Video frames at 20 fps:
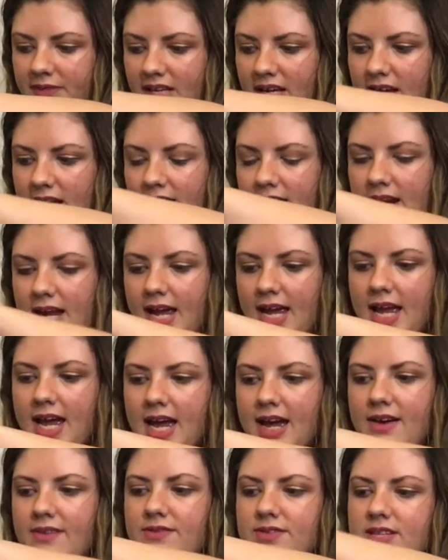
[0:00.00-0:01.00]
And I
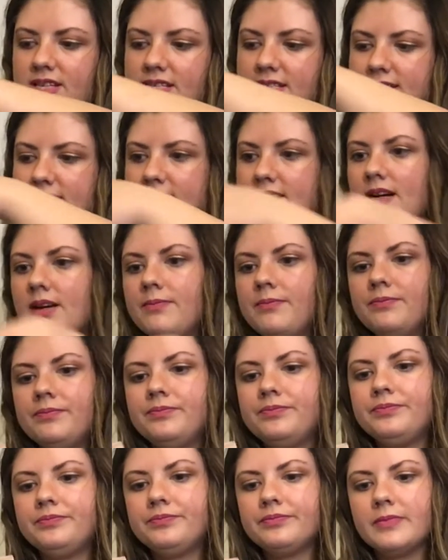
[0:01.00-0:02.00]
have this
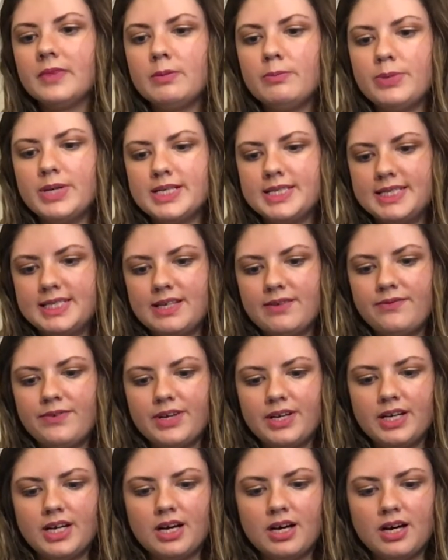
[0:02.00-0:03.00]

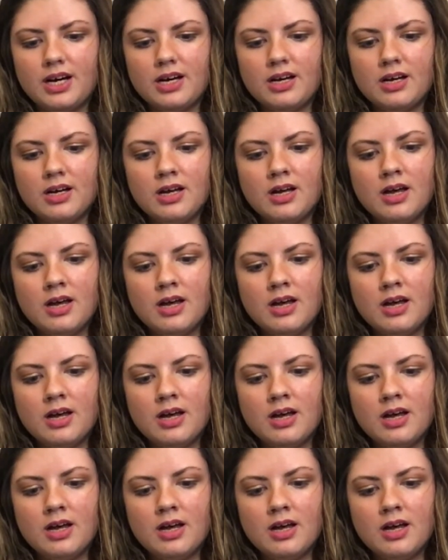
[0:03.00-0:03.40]
Pacifica